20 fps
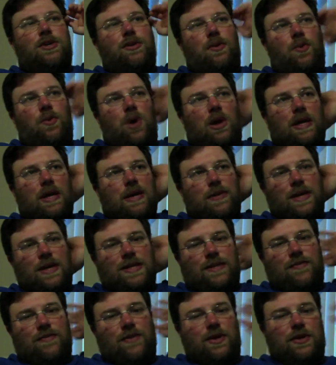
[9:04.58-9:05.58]
Wally
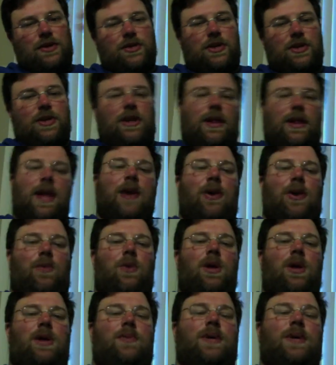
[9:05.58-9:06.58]
West version, the later
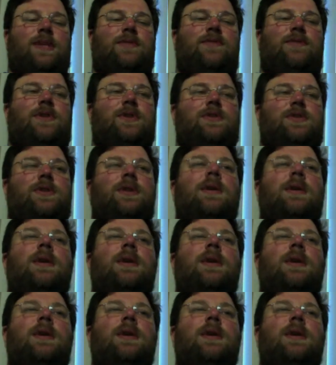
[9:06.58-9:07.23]
Wally West version.